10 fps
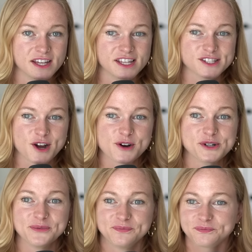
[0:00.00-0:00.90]

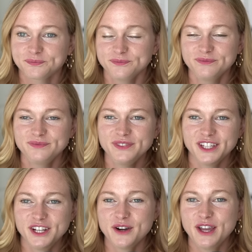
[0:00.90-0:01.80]
So
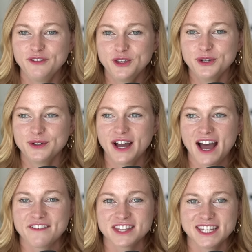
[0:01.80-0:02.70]
you know, if you
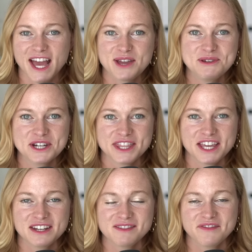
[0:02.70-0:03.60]
have the time here at the
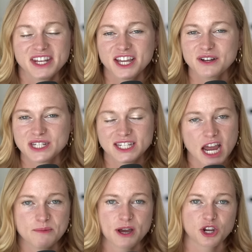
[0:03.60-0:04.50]
end of the video to
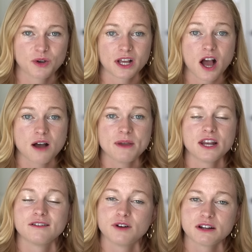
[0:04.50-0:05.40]
type out a quick
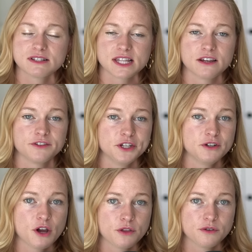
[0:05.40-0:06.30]
comment of what it was like for you
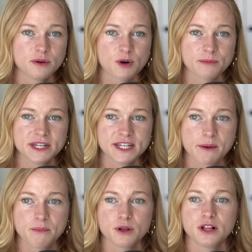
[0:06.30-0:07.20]
to go through a Mormon
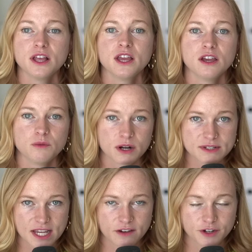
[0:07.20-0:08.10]
temple, what it
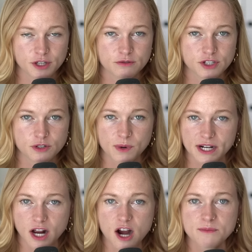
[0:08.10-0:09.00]
was like for you to
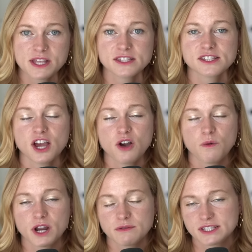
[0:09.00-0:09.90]
wear garments,
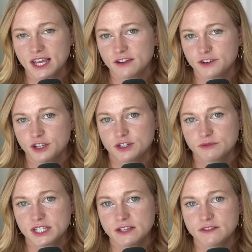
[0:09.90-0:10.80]
what it was like for you to
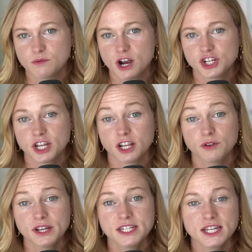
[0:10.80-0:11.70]
receive the washing and
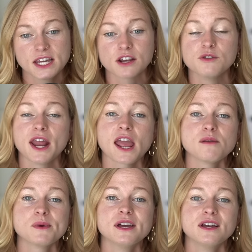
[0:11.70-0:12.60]
anointing and new
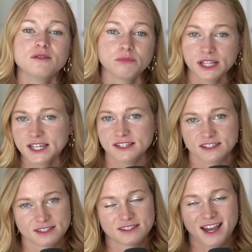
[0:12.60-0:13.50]
name,
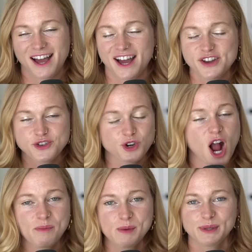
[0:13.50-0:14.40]
please uh,
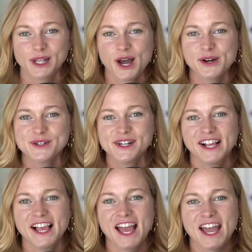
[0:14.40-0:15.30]
drop it below,
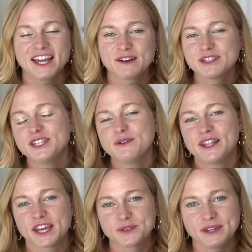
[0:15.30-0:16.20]
and I will see you all
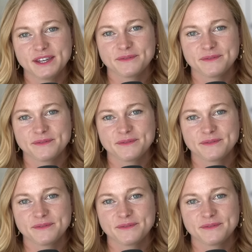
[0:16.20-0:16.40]
next week.